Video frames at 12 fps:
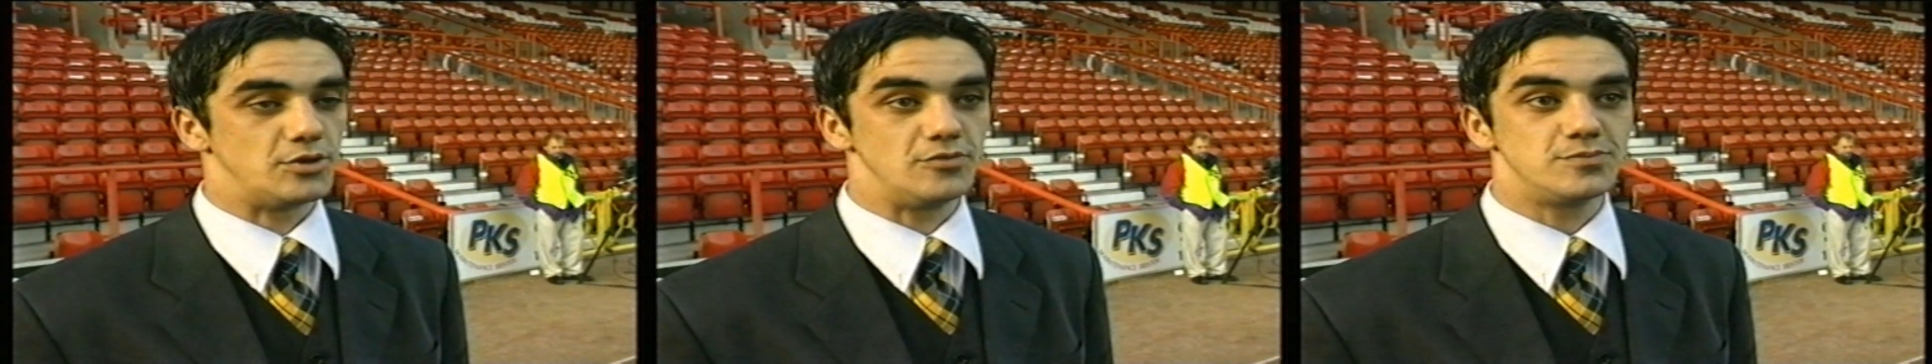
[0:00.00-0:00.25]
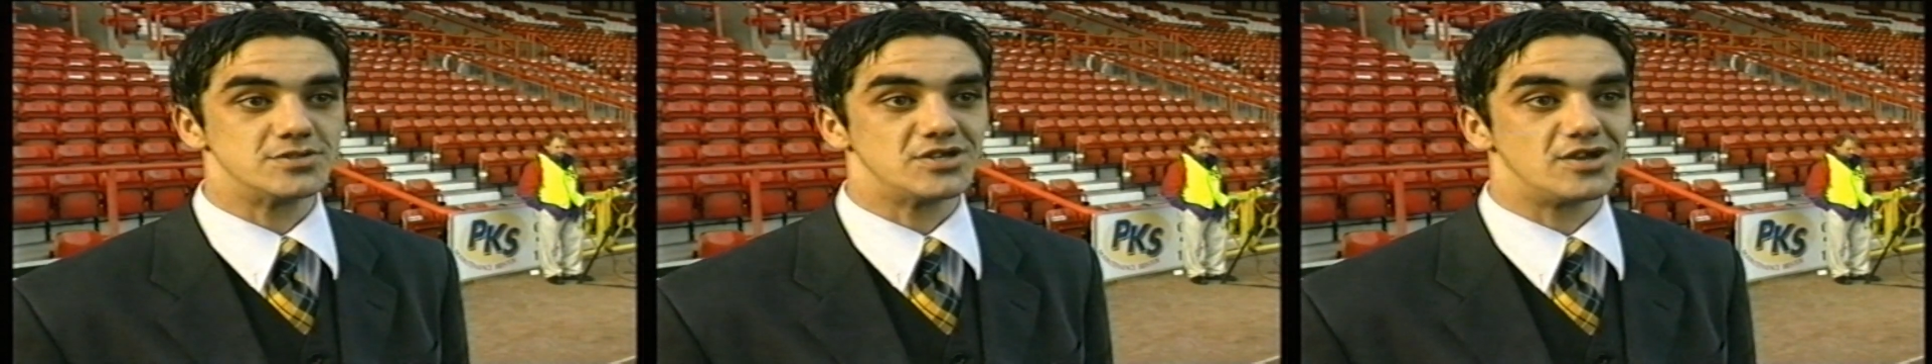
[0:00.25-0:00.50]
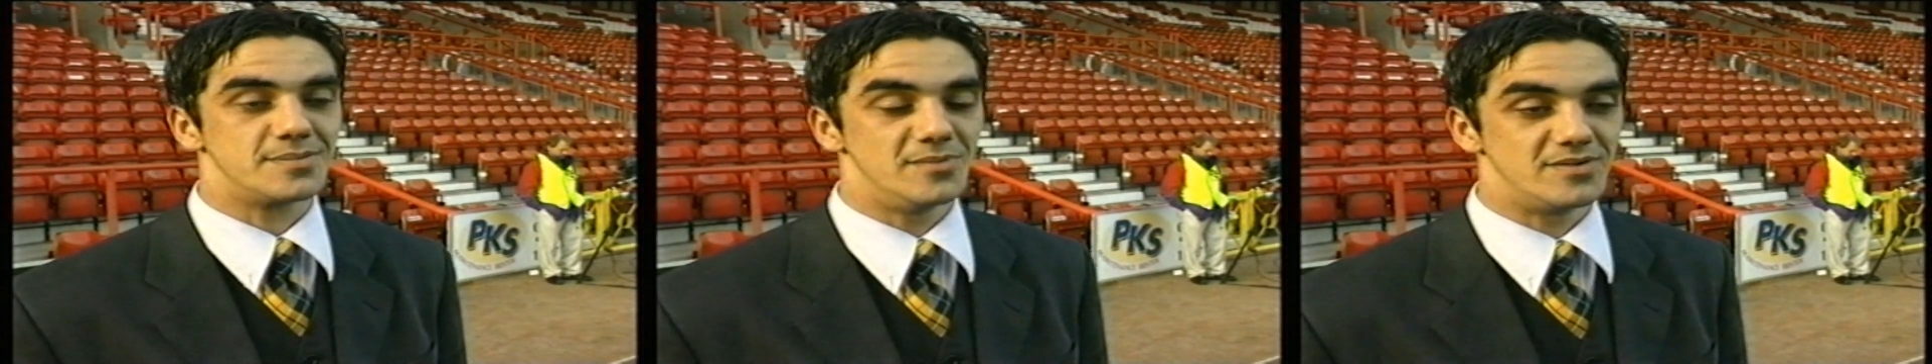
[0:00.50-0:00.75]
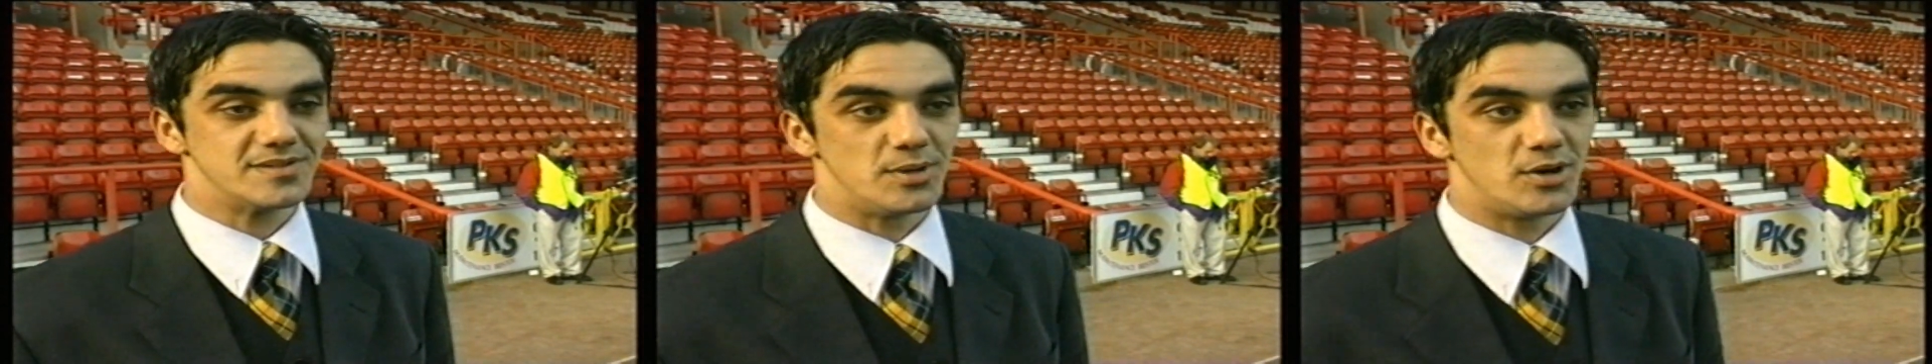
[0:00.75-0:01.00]
the roof was going to come
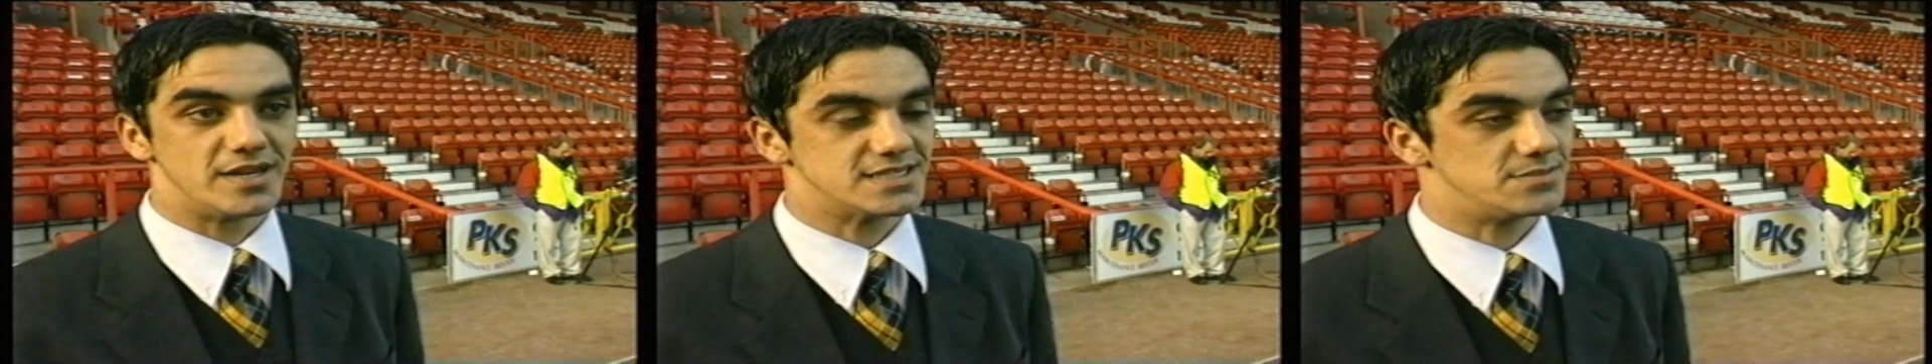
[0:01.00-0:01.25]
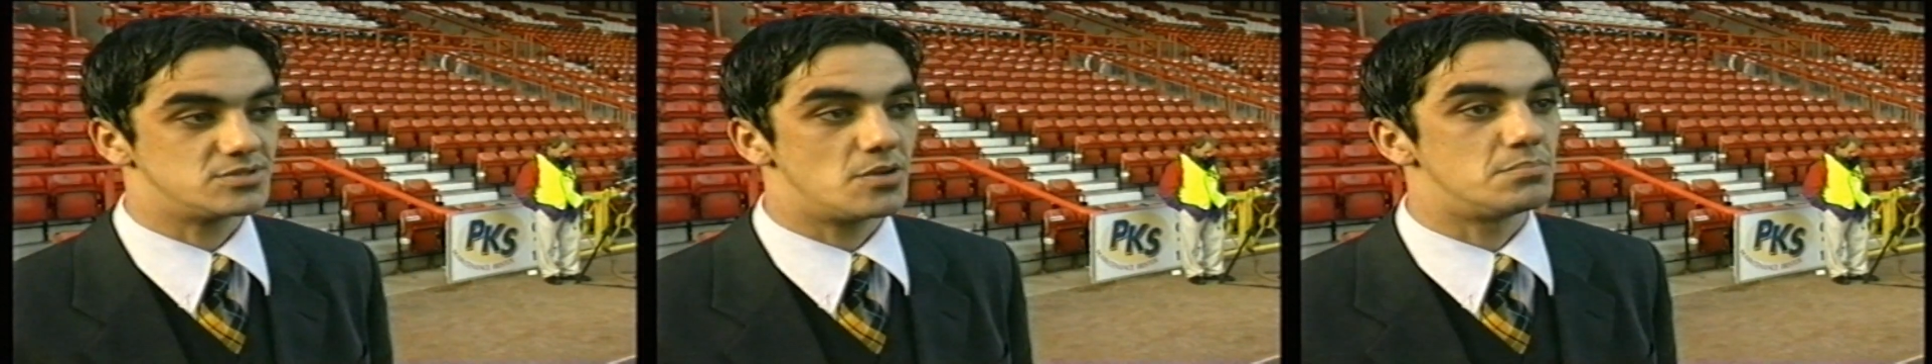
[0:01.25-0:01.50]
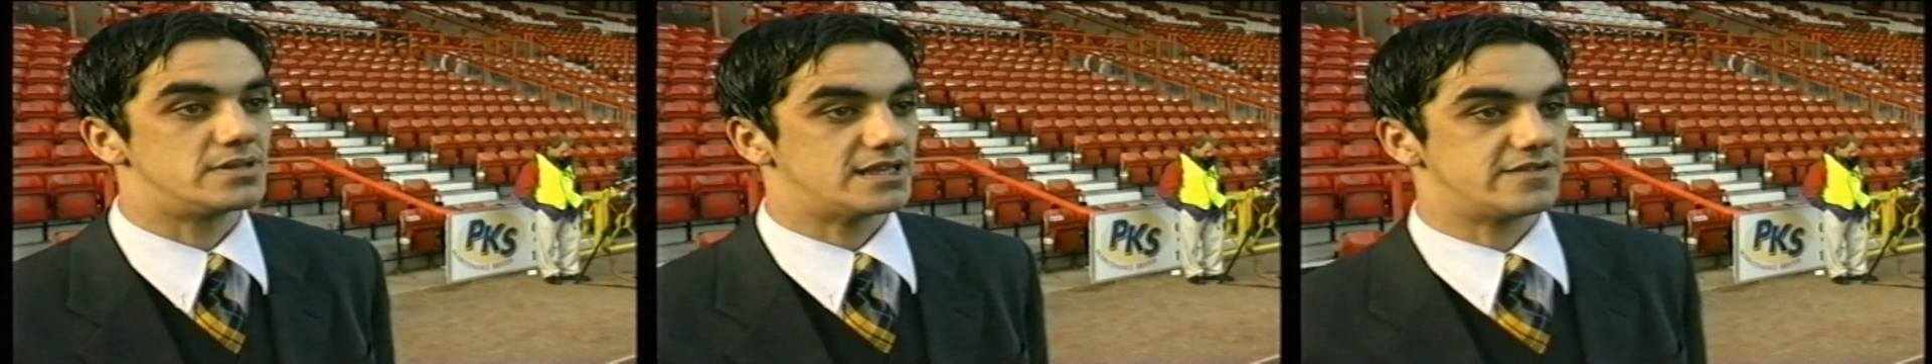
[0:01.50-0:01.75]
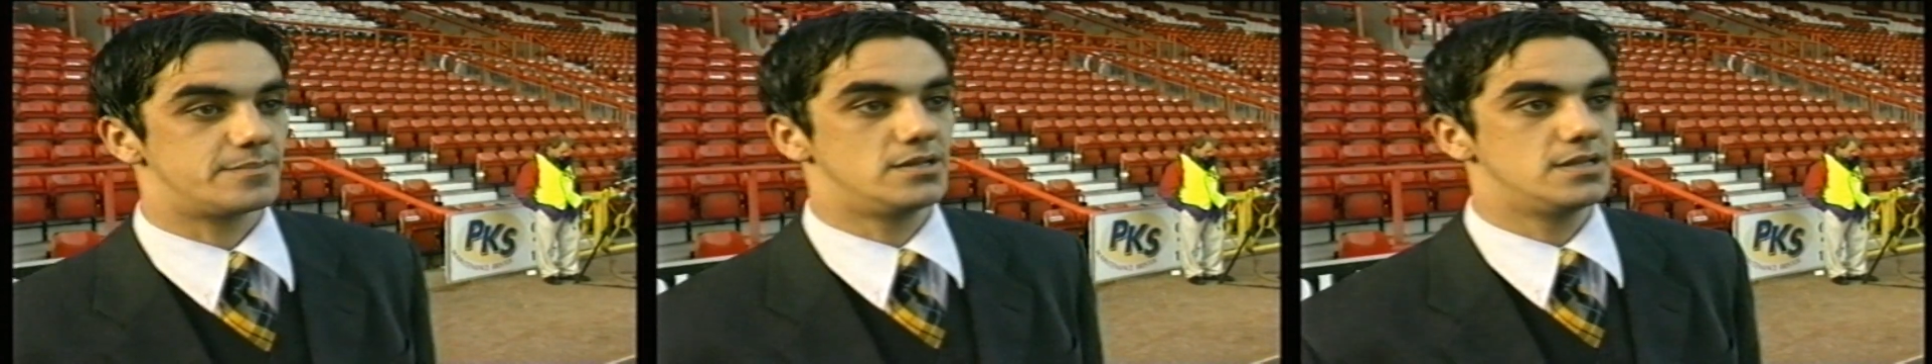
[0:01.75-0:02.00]
off. To be honest, it was
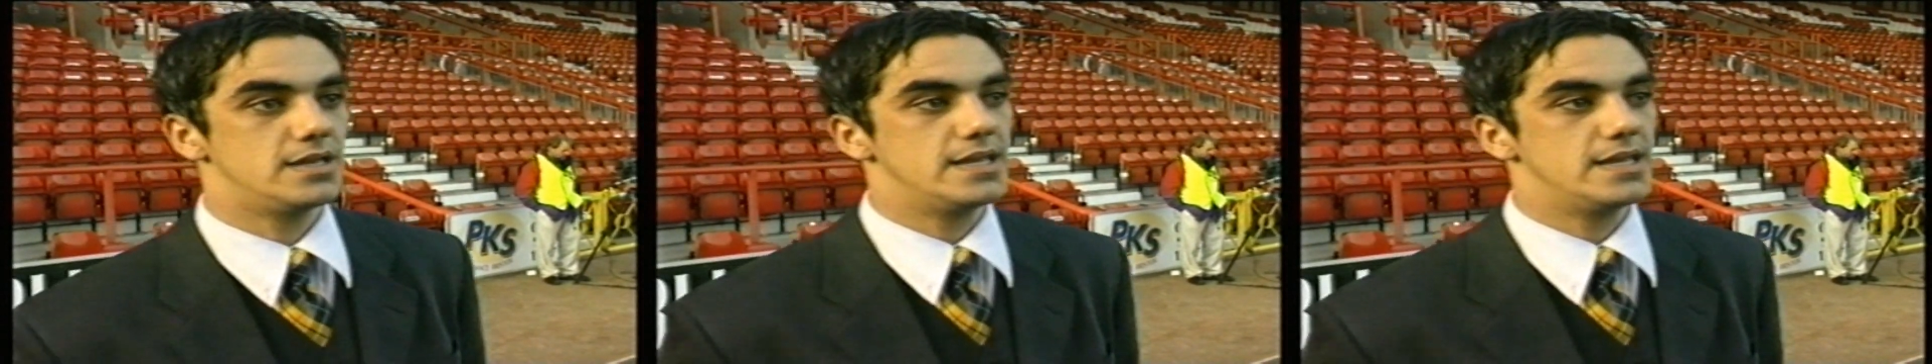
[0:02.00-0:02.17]
unbelievable.